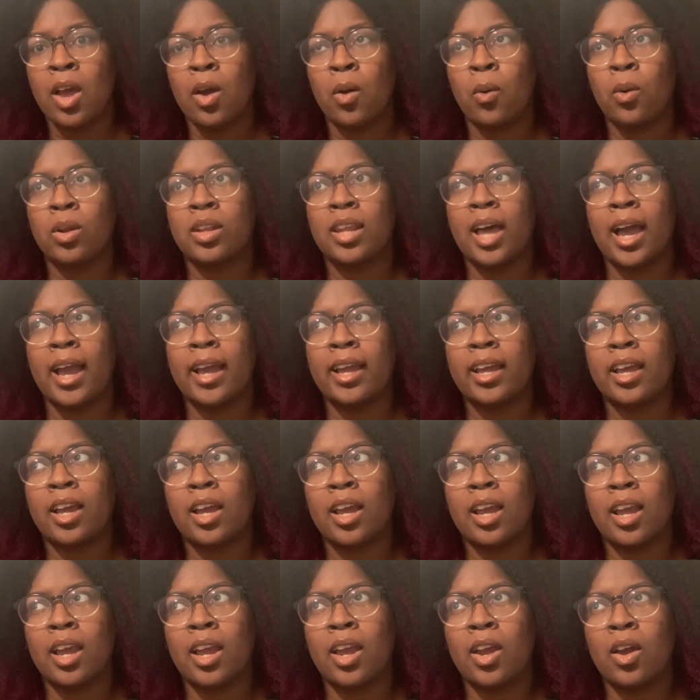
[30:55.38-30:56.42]
Like,
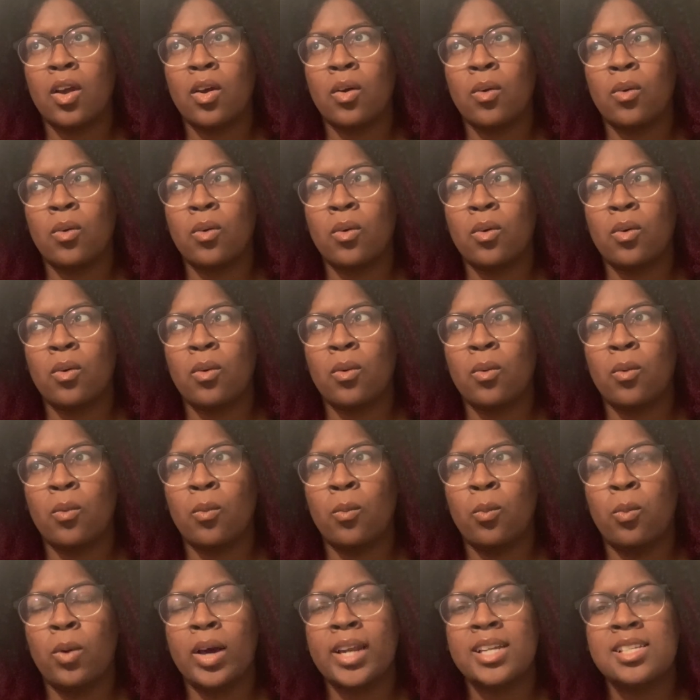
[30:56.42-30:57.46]

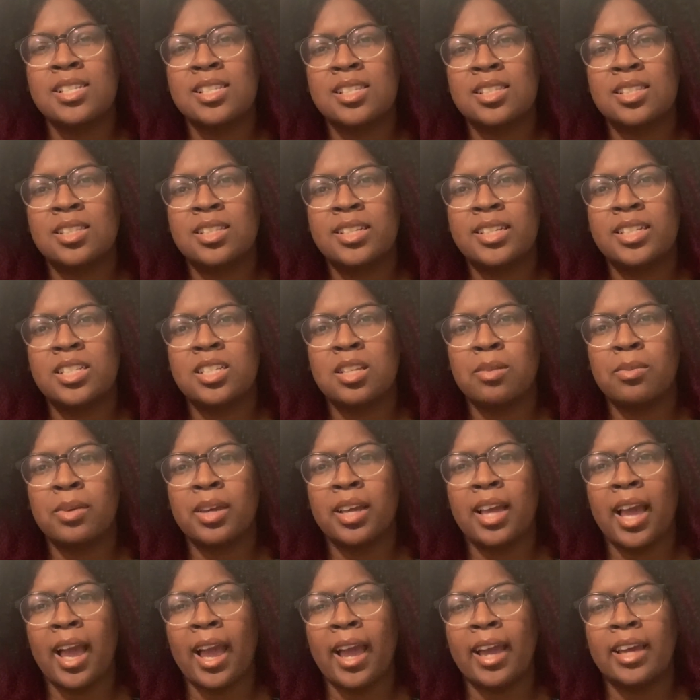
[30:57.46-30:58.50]
what is to be
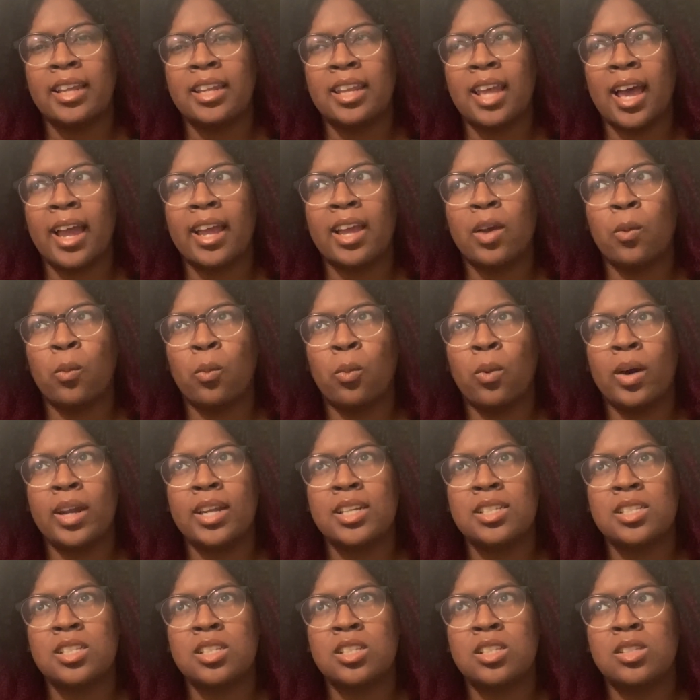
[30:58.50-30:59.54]
gained? Like, what
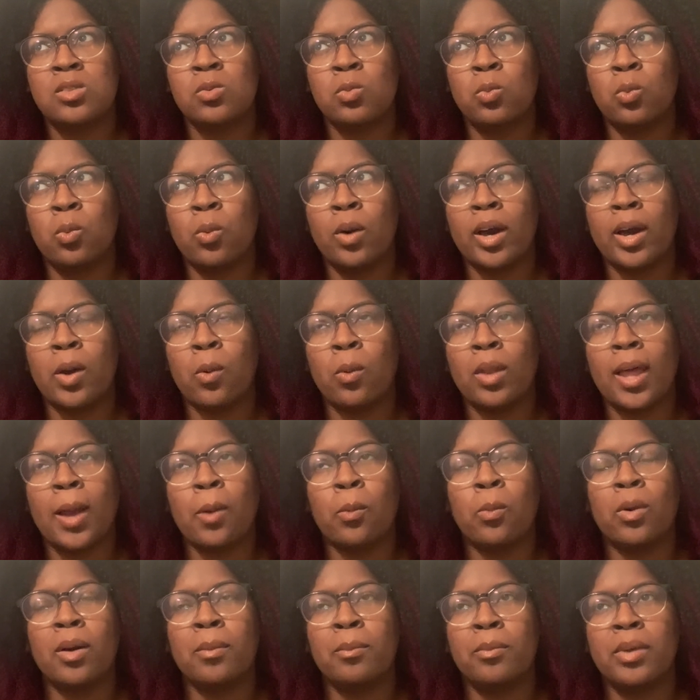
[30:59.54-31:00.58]

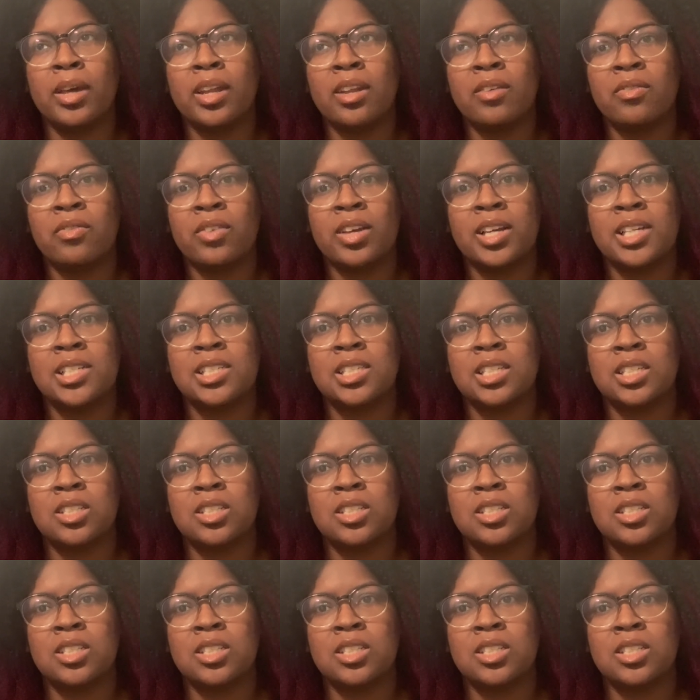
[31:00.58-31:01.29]
benefit is it